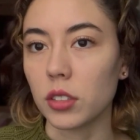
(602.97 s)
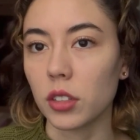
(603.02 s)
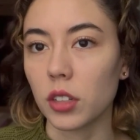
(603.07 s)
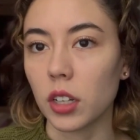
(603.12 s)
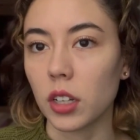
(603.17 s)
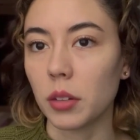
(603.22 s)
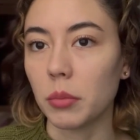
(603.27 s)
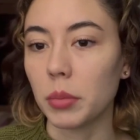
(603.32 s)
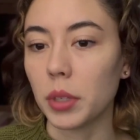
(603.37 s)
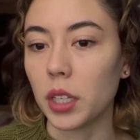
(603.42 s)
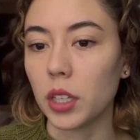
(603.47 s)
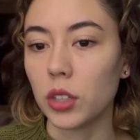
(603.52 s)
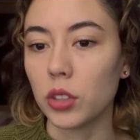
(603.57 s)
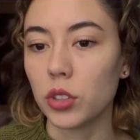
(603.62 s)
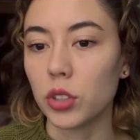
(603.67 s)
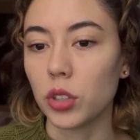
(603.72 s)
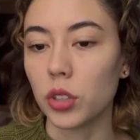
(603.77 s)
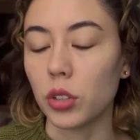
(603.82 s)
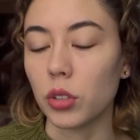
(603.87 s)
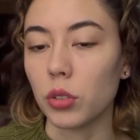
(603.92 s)
are gonna be
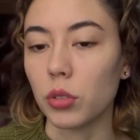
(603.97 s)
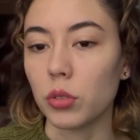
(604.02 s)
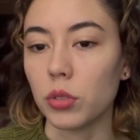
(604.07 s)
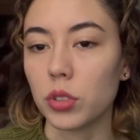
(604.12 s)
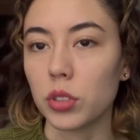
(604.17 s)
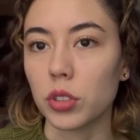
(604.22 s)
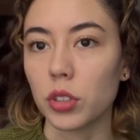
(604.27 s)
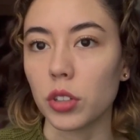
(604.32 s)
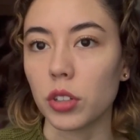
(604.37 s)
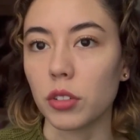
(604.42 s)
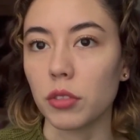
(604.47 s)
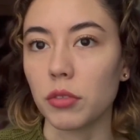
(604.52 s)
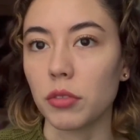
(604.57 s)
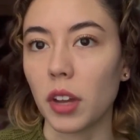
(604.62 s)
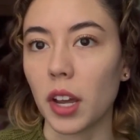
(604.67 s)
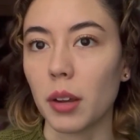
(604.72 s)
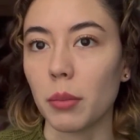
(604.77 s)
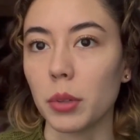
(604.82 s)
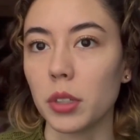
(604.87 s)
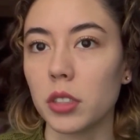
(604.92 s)
to certain
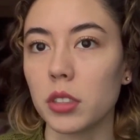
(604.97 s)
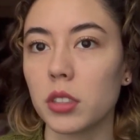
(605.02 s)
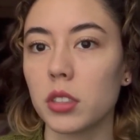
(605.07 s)
fibers.